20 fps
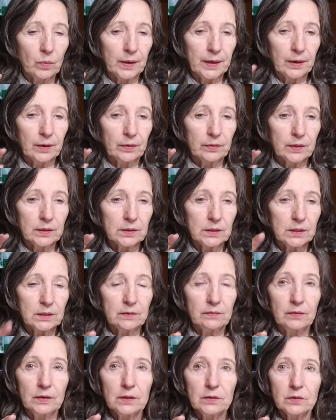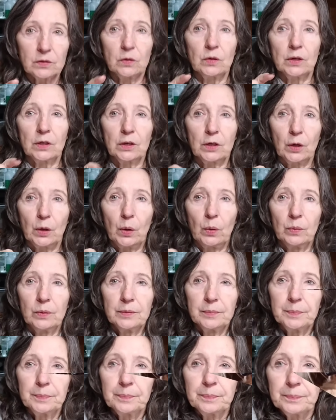where the TV is going to go.
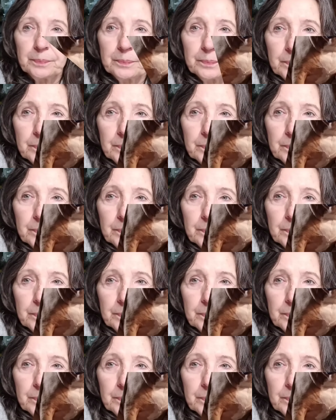What are